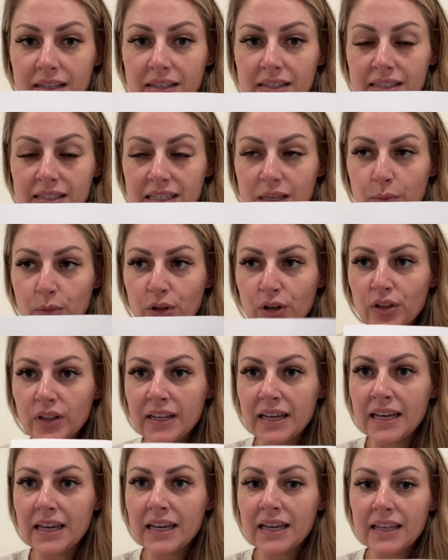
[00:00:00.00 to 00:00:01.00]

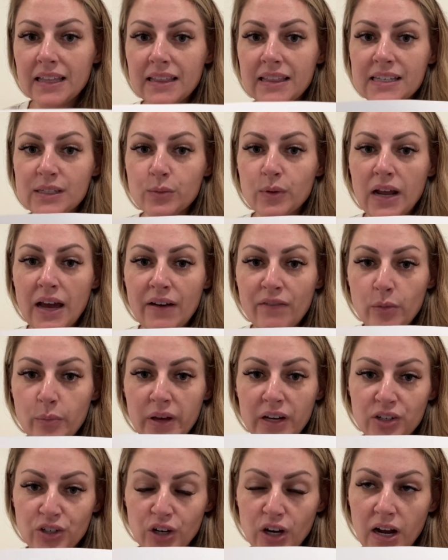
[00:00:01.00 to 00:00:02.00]
similarly, this would have a
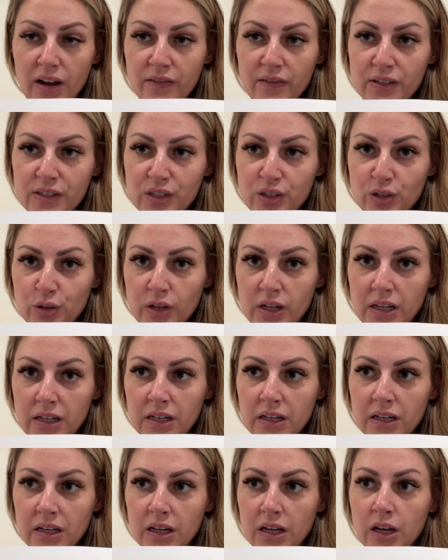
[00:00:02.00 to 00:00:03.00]
picture of a student
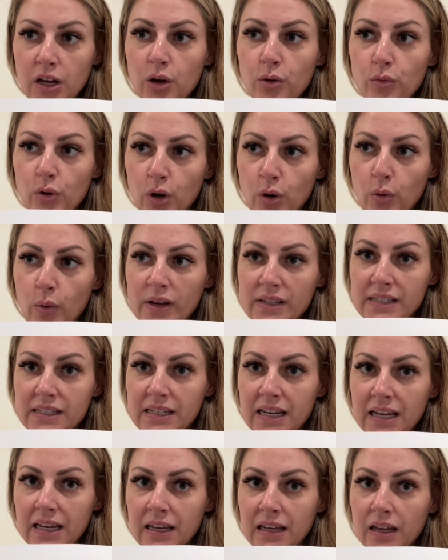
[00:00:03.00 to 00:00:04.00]

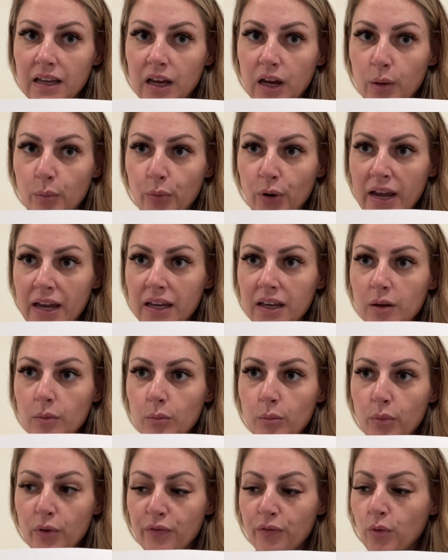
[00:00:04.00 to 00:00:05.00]
requesting a break
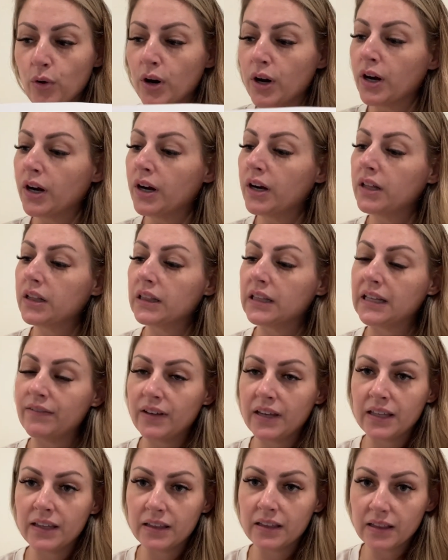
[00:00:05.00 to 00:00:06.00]
before
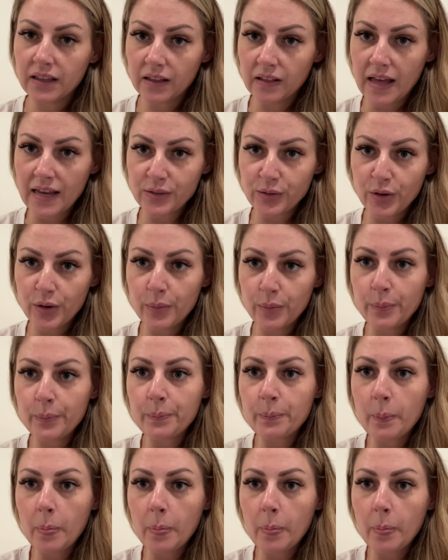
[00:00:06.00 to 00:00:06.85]
leaving the classroom.